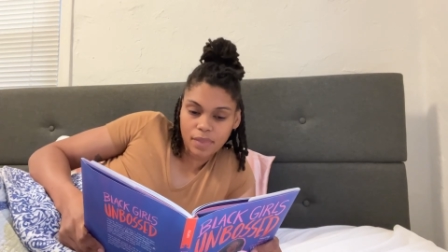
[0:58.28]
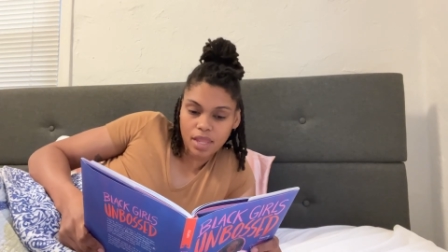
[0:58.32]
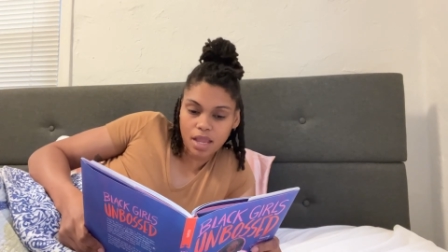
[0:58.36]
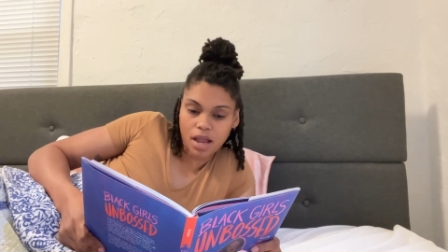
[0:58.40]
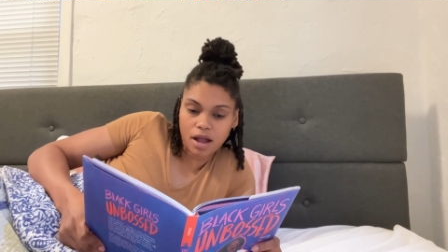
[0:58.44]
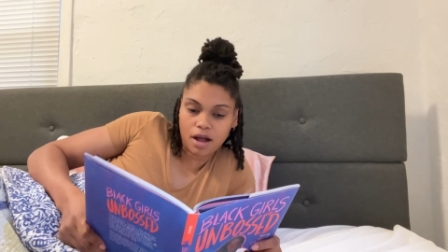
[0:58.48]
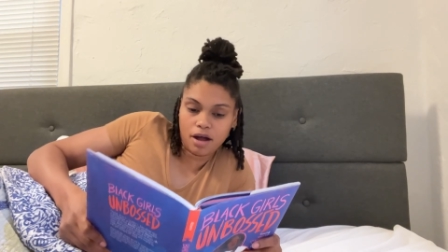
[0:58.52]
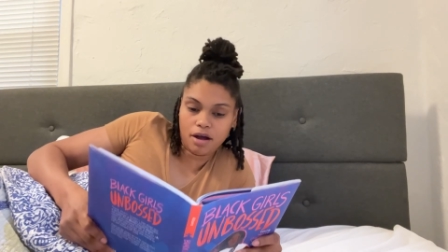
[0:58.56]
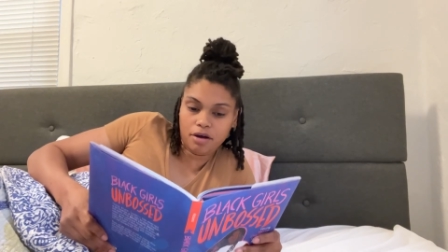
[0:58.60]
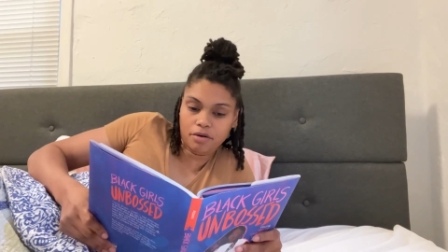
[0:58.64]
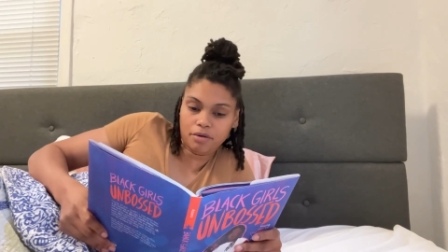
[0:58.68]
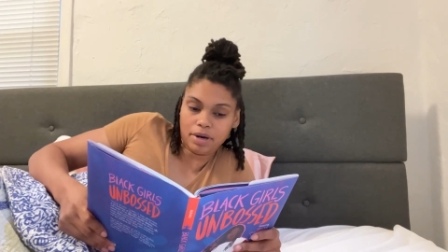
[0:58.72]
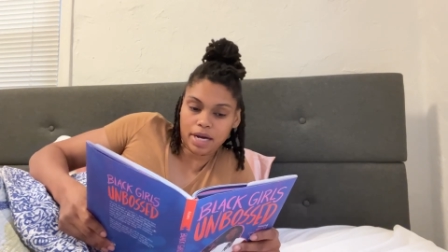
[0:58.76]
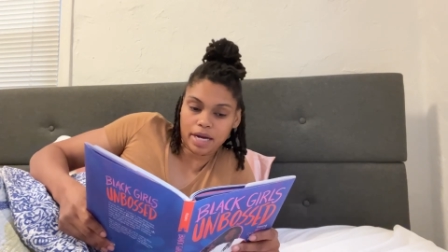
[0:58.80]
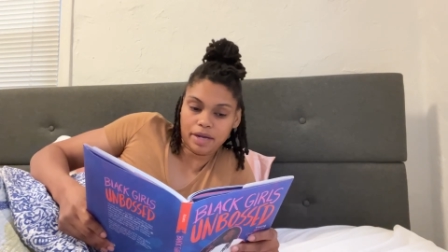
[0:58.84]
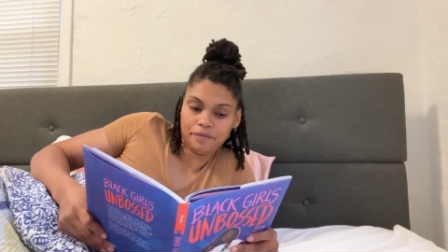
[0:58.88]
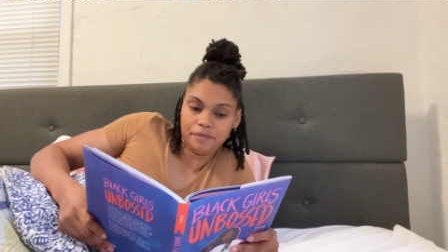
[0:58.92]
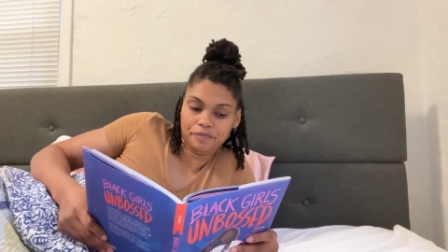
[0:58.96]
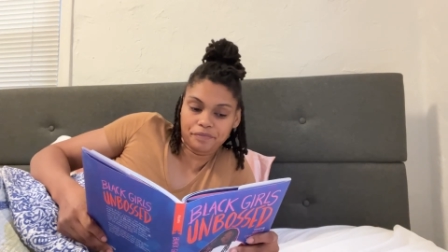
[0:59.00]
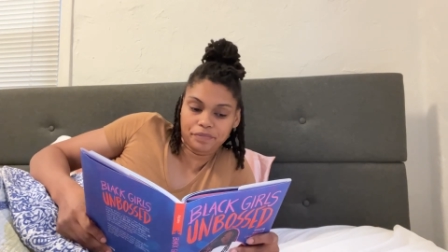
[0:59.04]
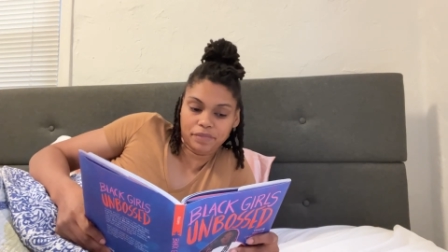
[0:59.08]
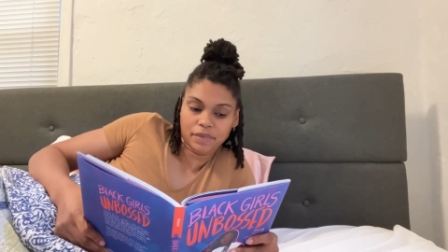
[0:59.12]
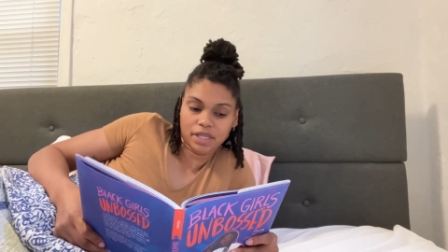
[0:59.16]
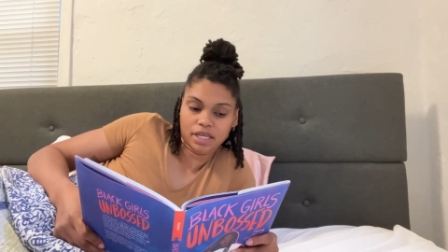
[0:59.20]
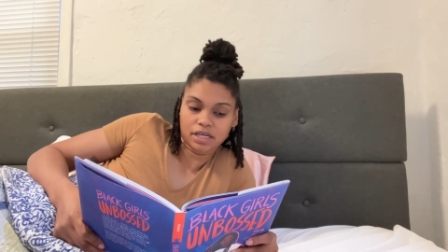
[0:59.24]
All right.
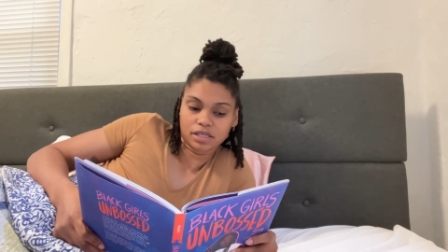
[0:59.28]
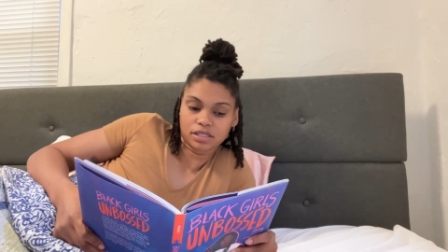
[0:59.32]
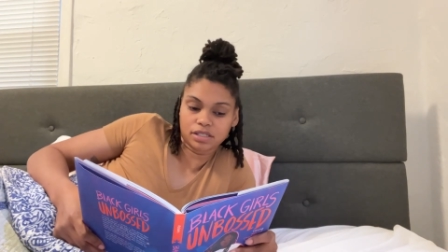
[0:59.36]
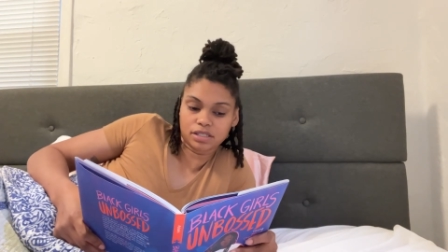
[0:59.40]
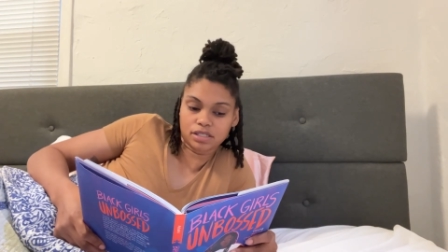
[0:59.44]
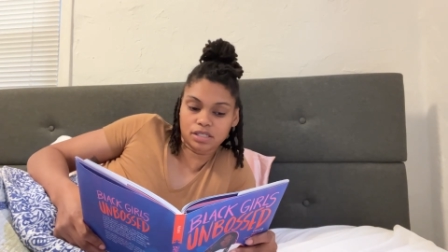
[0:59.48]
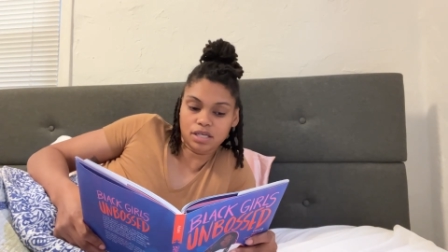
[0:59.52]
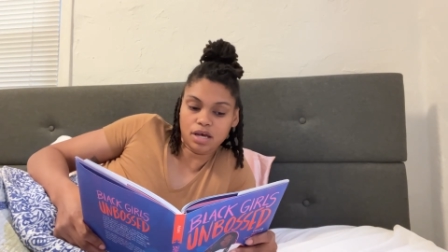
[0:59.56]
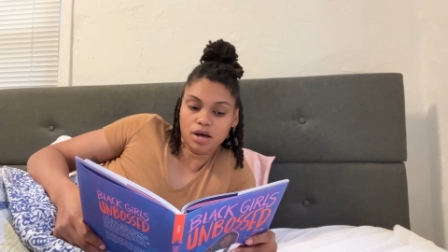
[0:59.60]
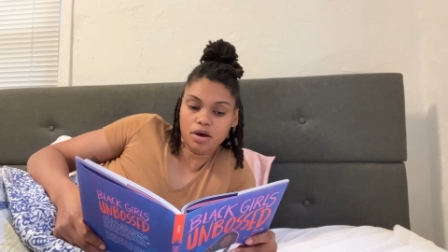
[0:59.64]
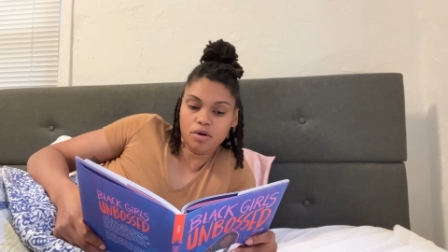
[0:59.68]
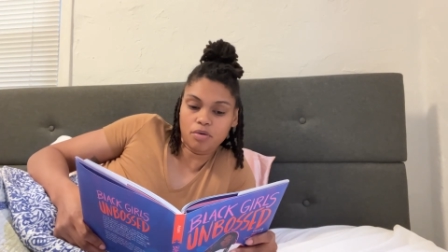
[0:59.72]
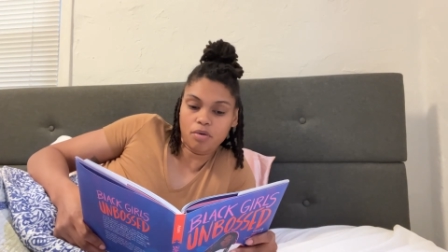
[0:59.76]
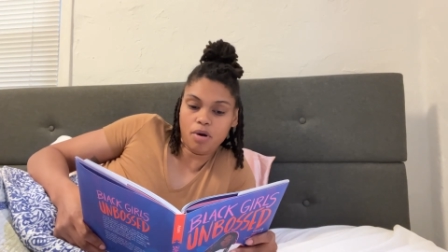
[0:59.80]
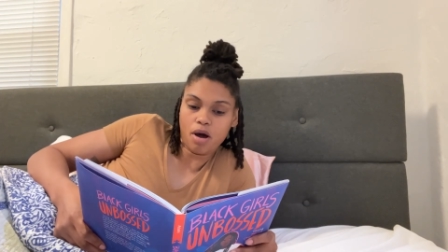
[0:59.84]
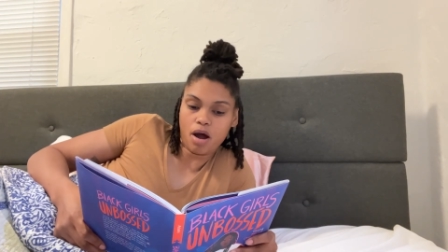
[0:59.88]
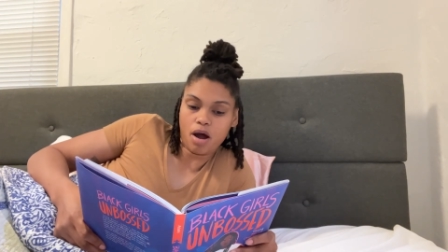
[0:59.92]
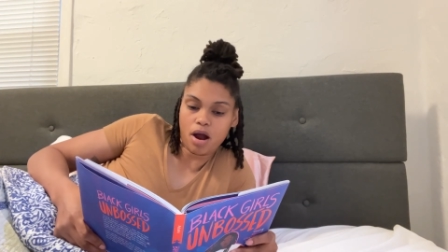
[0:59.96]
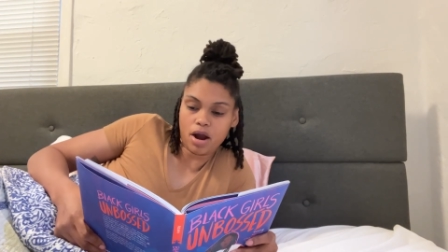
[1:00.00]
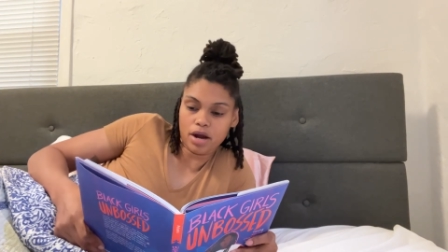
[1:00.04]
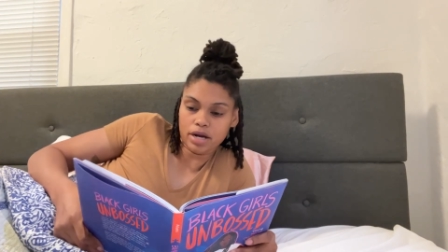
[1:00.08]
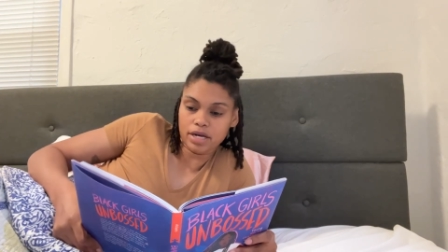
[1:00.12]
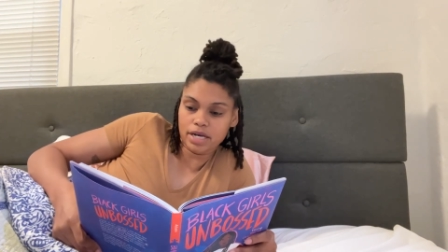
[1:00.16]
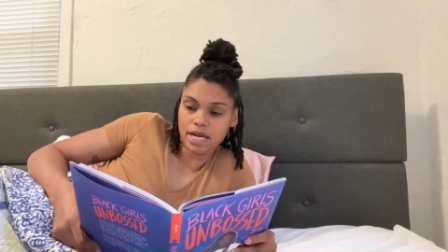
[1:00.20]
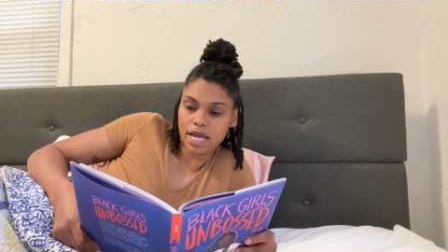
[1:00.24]
So
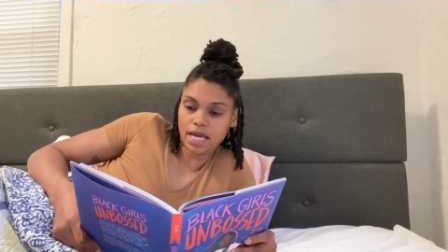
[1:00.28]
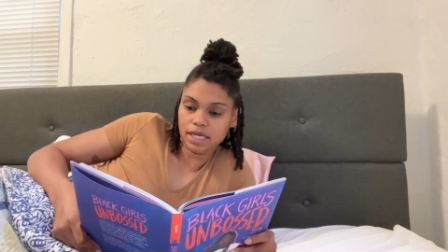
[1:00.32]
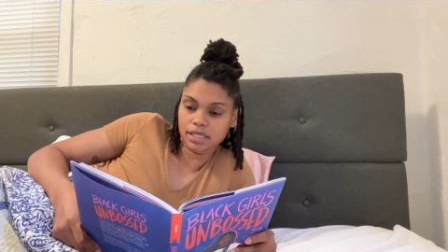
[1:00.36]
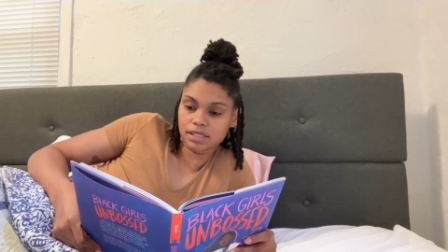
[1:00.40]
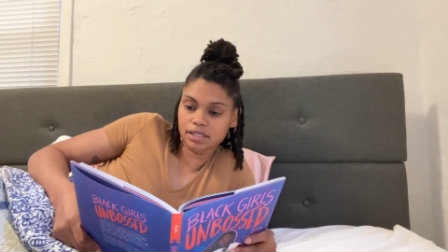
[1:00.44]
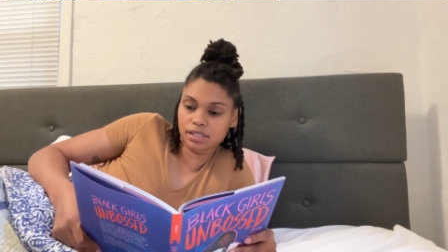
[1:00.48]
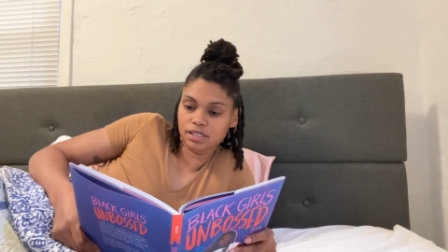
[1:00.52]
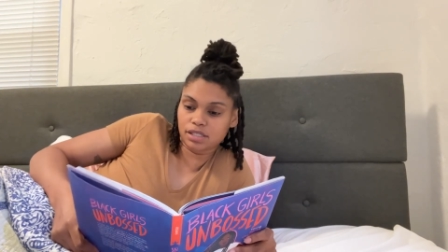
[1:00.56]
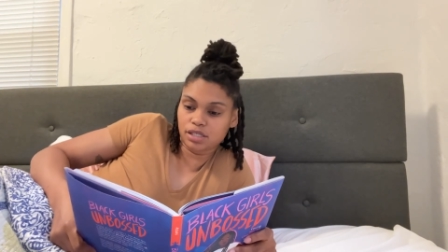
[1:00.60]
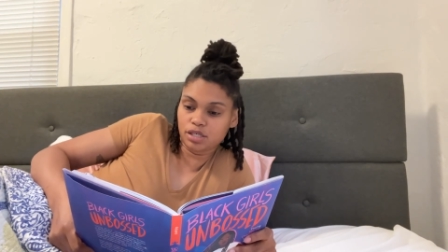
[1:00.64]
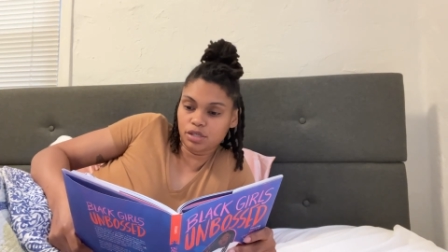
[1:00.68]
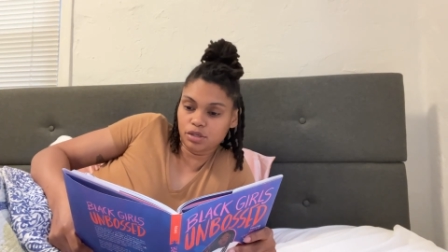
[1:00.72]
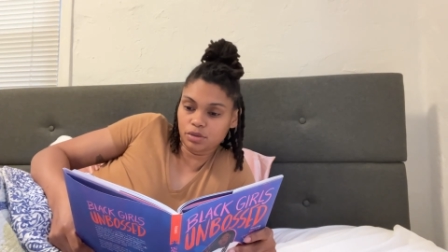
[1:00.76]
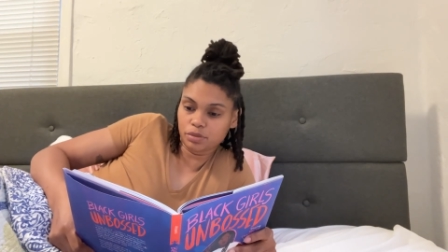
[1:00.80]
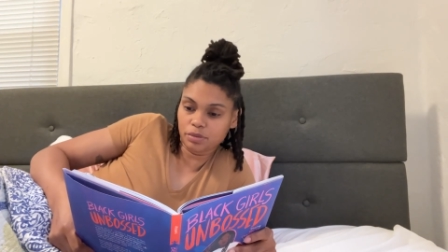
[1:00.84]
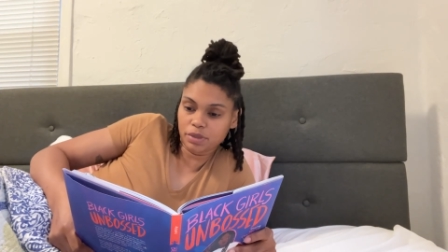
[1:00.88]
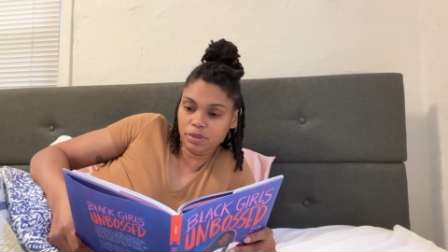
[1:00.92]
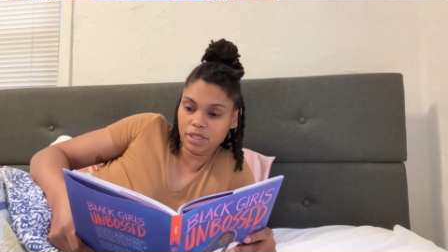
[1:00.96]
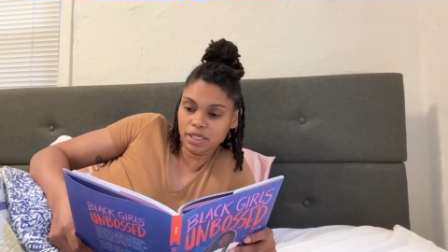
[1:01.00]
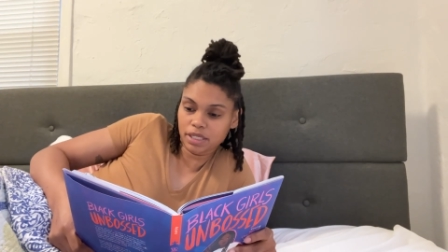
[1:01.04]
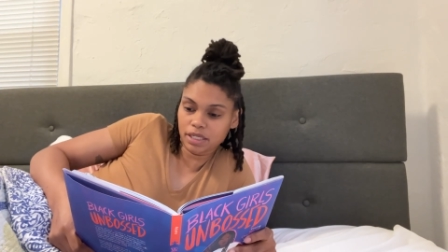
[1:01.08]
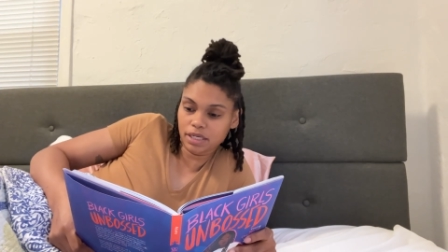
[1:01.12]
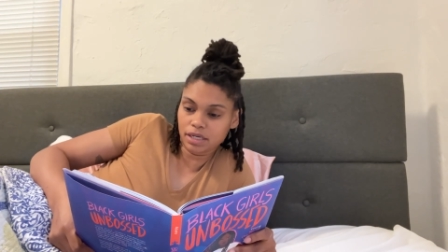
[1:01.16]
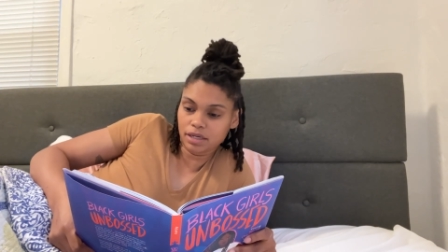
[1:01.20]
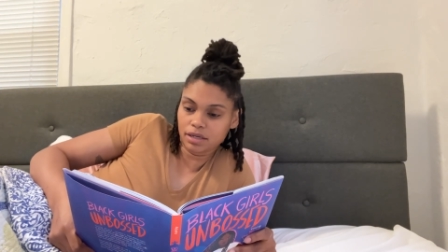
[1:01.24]
our next
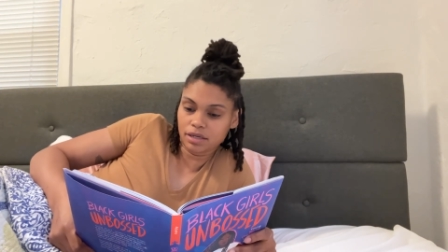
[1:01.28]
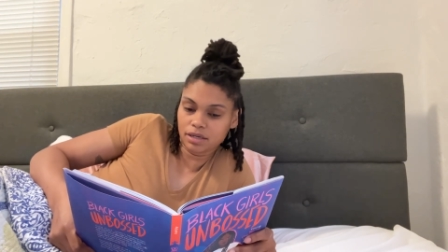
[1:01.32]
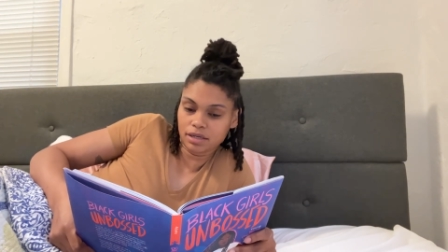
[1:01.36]
human